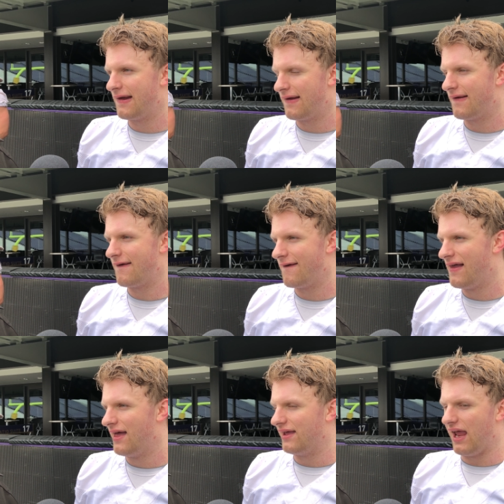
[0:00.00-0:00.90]
outside.
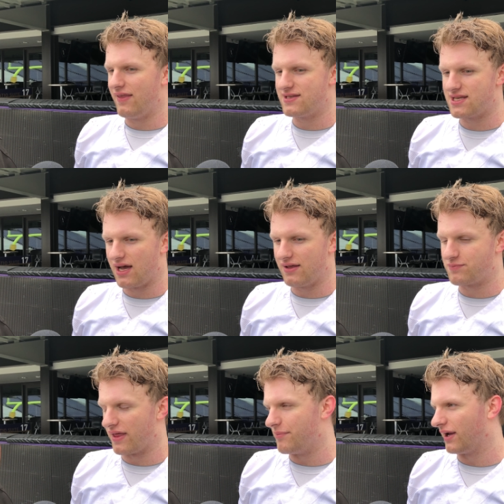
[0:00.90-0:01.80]
Yeah, this is uh, it's
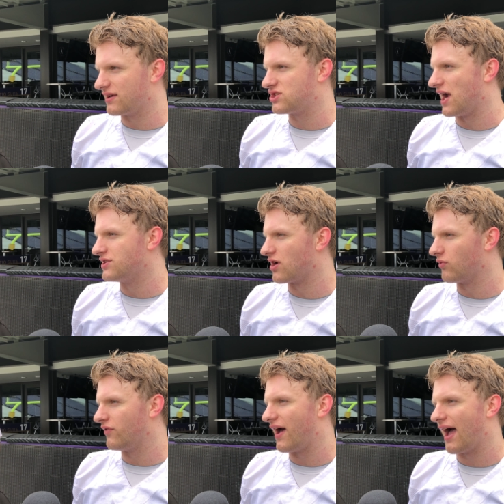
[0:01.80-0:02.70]
probably the biggest changeover
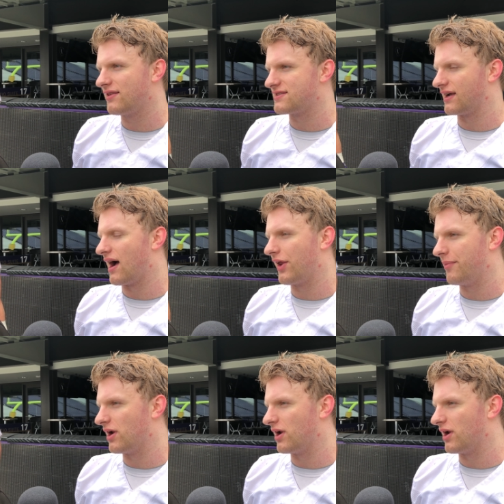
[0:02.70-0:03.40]
we've had since I got here.